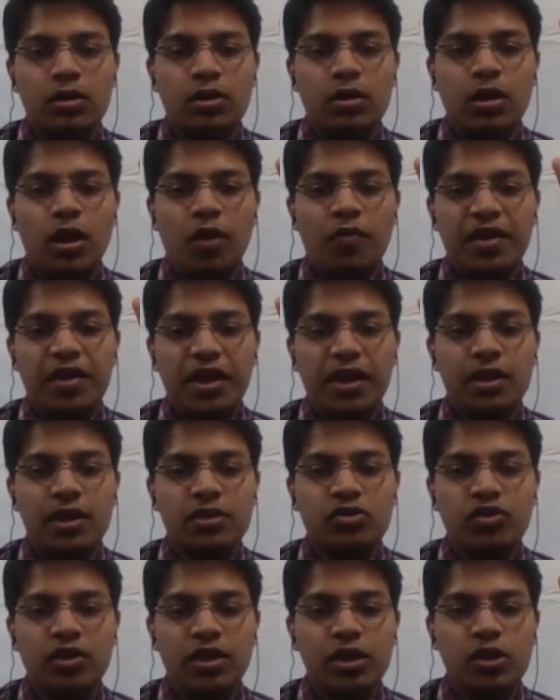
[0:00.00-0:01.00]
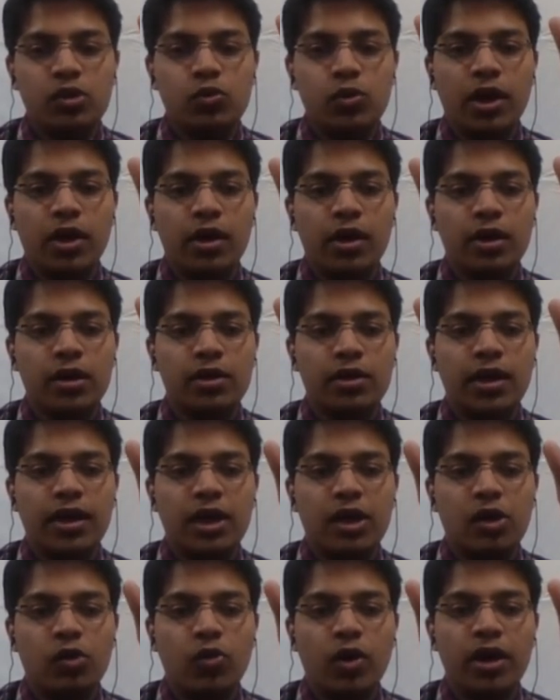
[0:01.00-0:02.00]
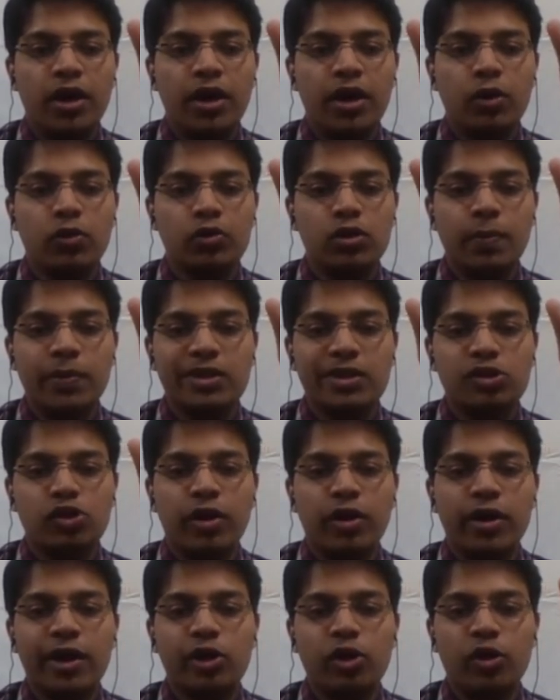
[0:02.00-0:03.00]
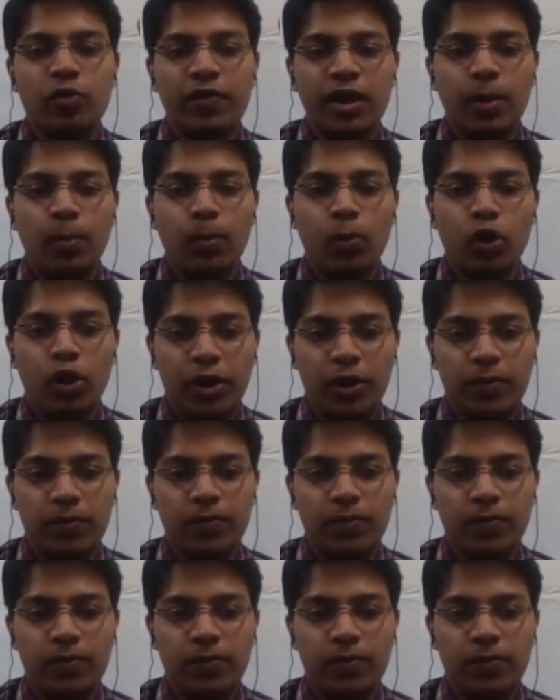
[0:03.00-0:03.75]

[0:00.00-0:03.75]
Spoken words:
of an industry to conduct an inquiry into the misconduct of an employee.